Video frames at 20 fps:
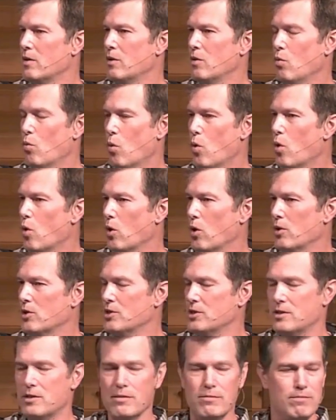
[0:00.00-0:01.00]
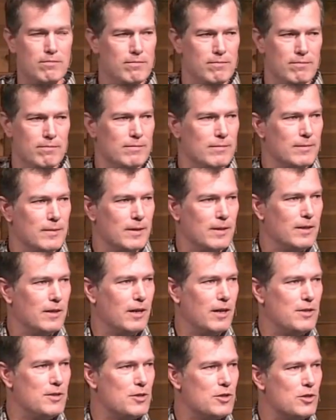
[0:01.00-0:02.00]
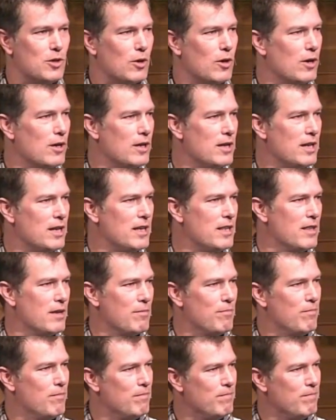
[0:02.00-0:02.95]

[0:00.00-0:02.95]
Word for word: war, just the uncertainty, the